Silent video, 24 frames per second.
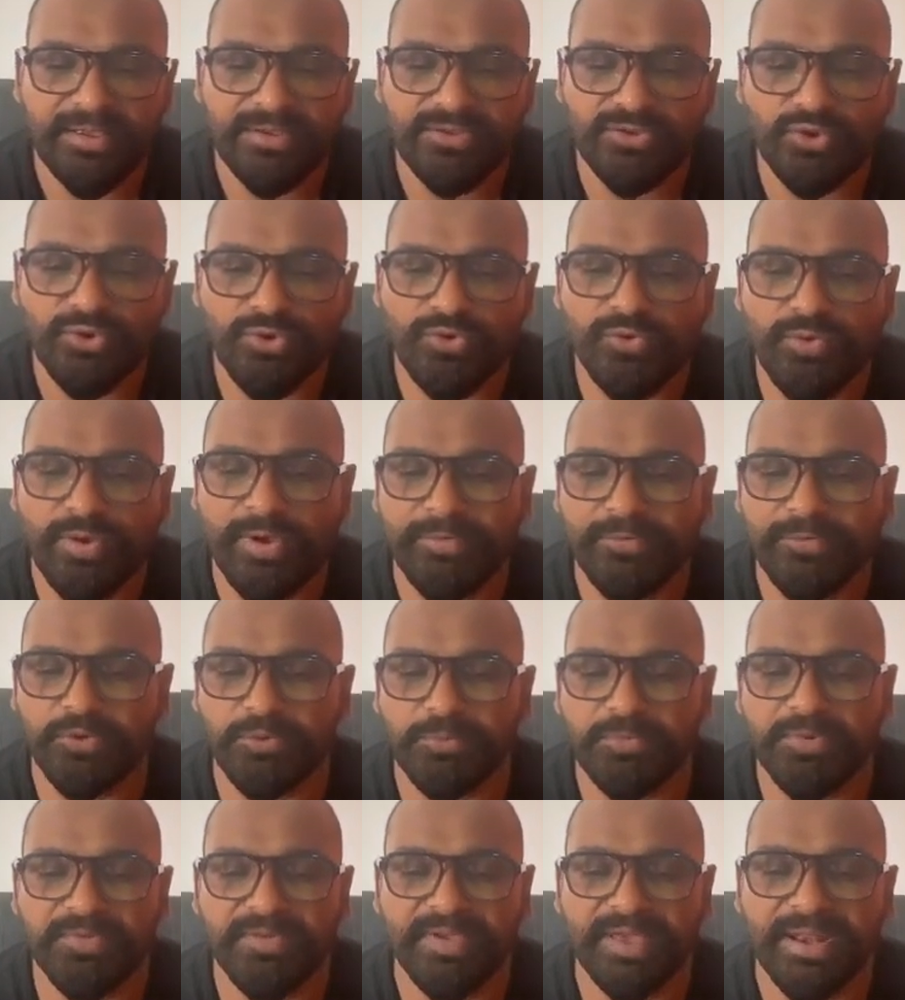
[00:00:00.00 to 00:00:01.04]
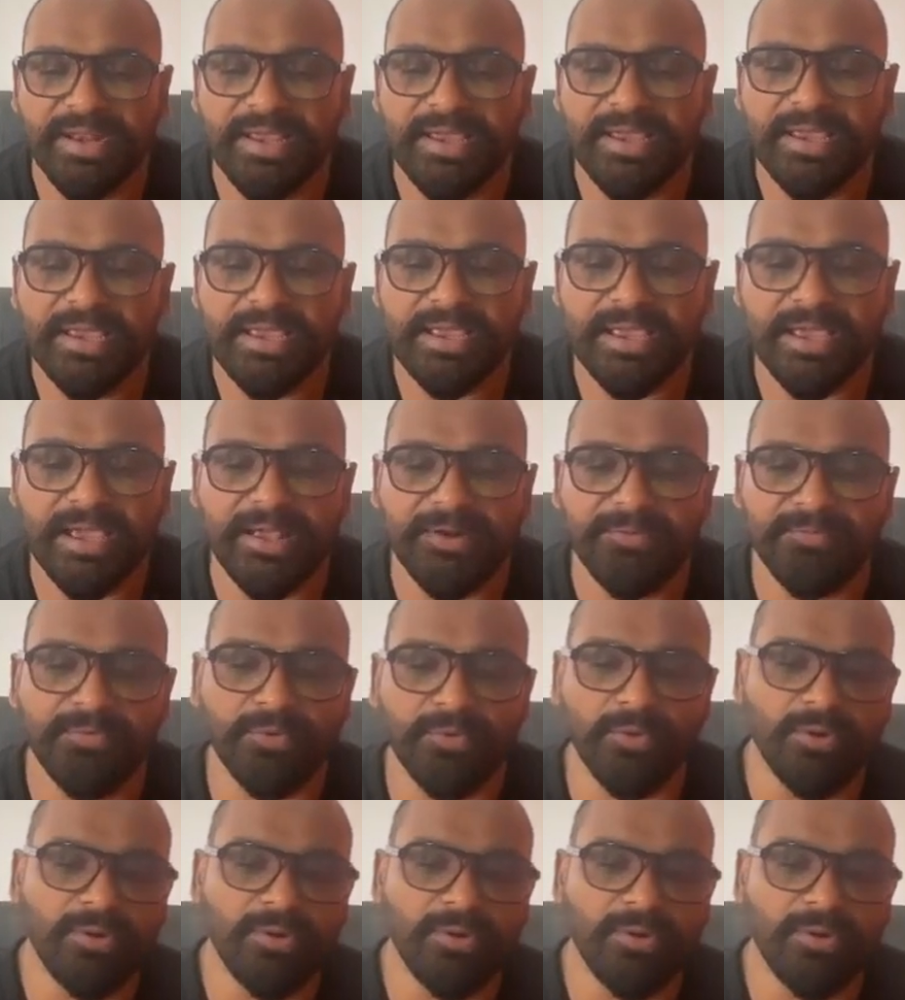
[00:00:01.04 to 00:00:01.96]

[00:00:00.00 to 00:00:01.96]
so you have to be very careful.